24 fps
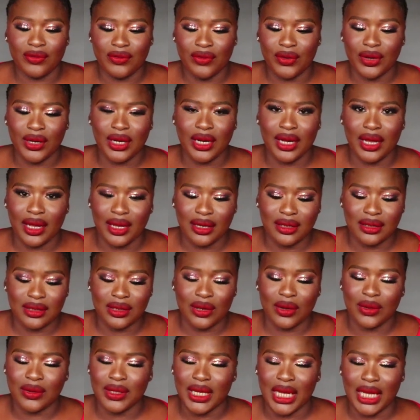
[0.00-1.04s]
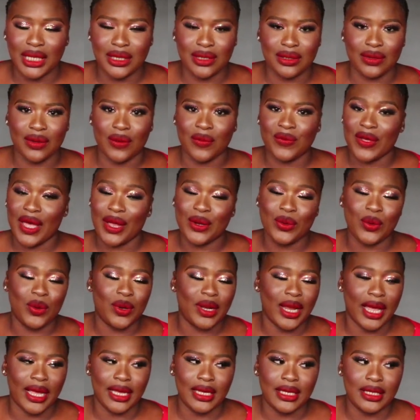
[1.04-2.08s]
funny and all that stuff. I
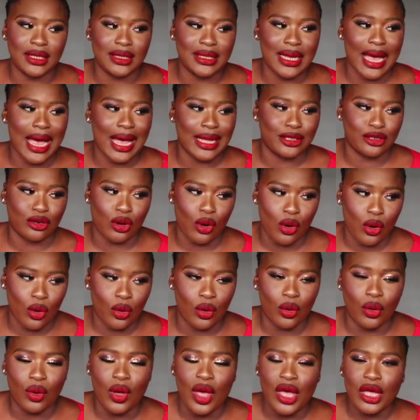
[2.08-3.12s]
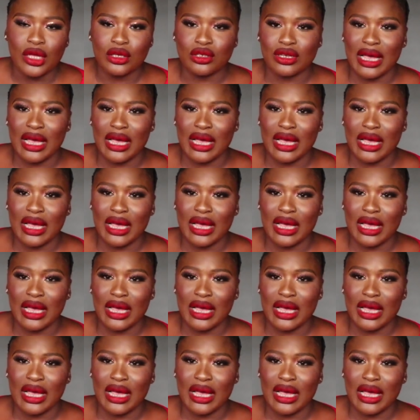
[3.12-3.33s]
don't like it at all.